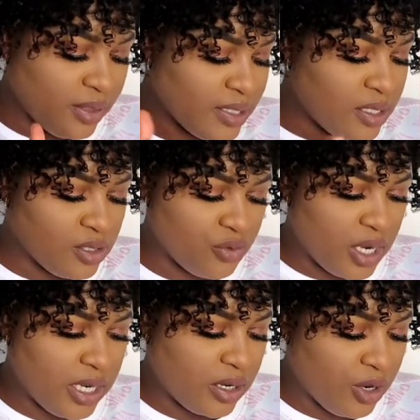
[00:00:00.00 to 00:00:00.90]
This is
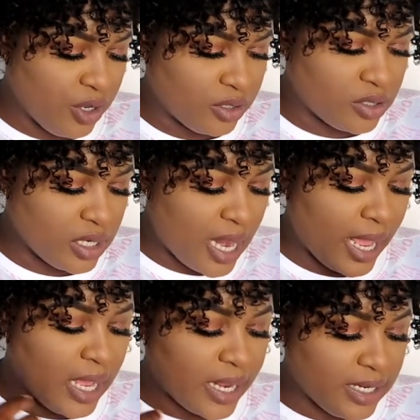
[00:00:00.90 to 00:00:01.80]
really good.
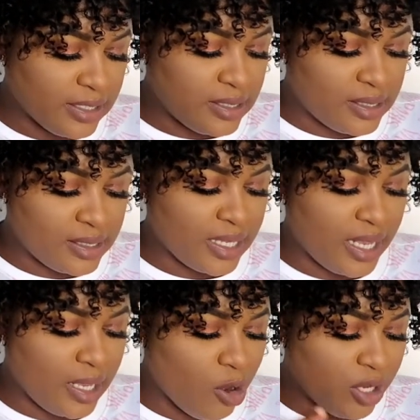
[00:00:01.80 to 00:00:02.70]
Like I can
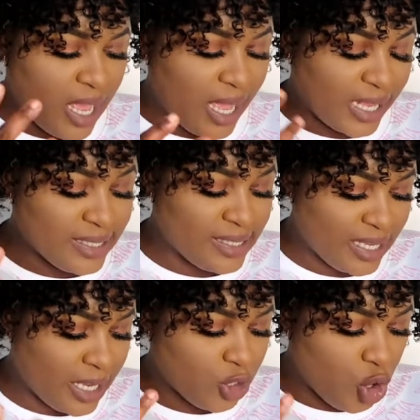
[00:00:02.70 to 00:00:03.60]
see, I can
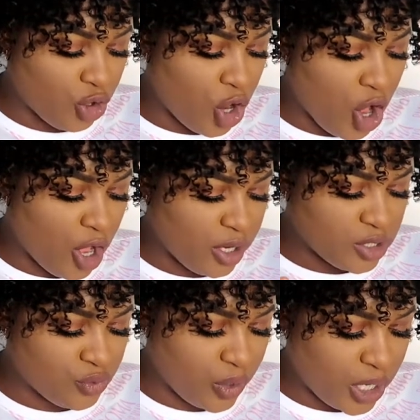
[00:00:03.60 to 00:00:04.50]
see it on her.
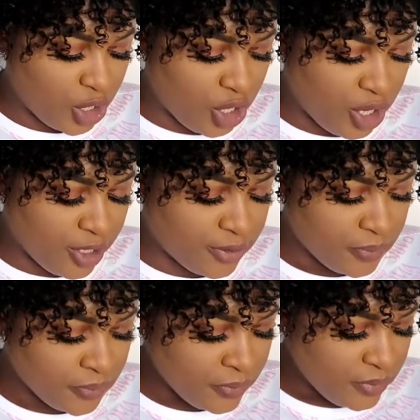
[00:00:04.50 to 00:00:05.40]
It's really good.
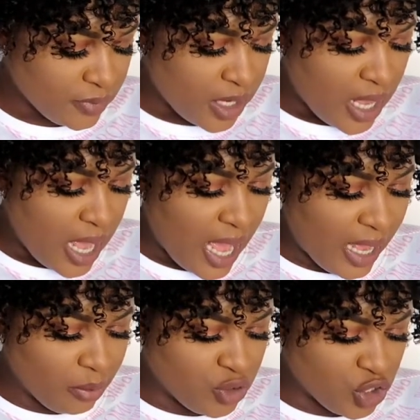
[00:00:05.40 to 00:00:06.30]

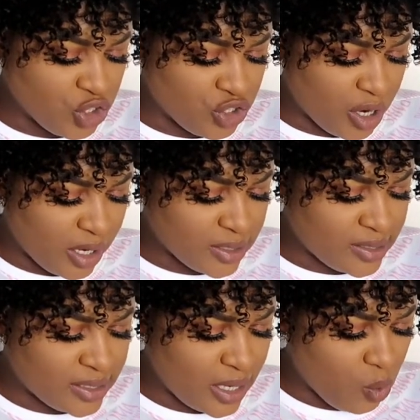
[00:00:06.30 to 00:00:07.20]
I'm just trying to
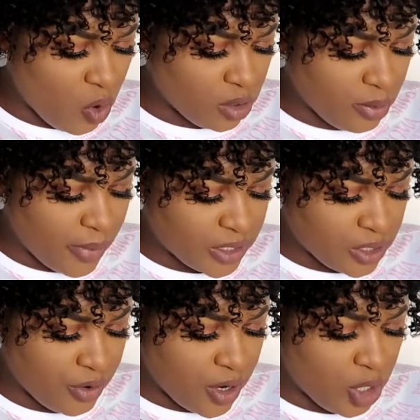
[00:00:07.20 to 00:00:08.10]
see what the
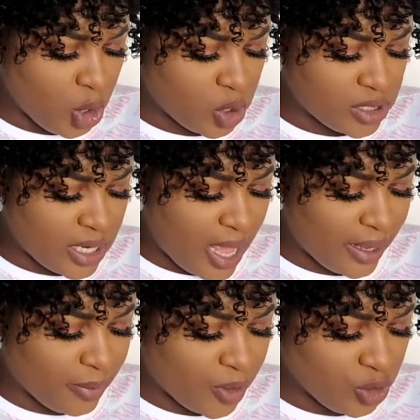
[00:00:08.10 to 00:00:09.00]
material looks
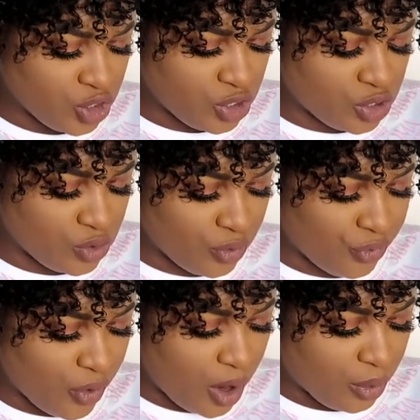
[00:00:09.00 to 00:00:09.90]
like because she's too
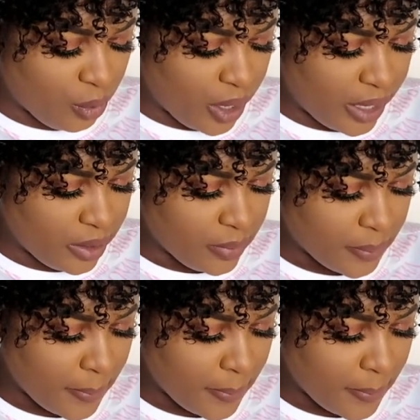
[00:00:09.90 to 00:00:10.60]
far away.